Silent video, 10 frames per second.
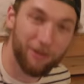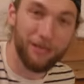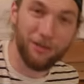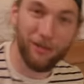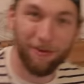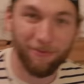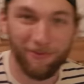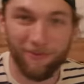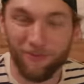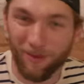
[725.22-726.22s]
Green
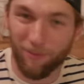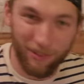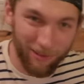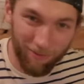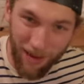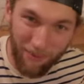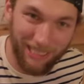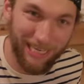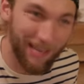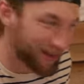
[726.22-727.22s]
Chef, bring the family
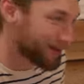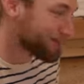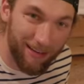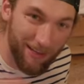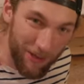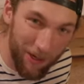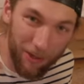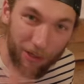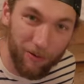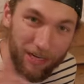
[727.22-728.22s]
together, you can go
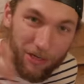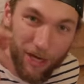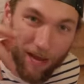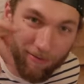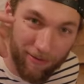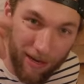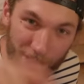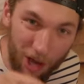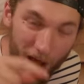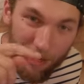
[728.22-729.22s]
to
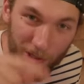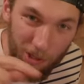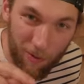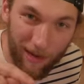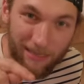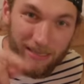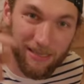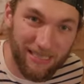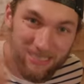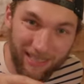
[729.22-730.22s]
greenchef.us
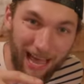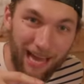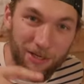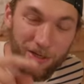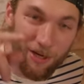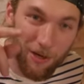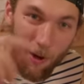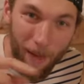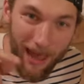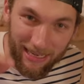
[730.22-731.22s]
slash
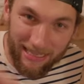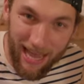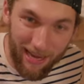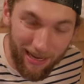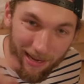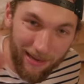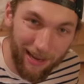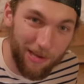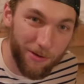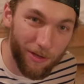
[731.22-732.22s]
nomadic10
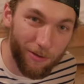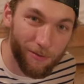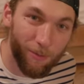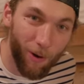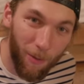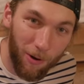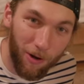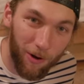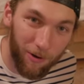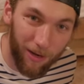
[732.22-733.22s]
and you can use promo
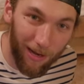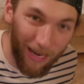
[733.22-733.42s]
code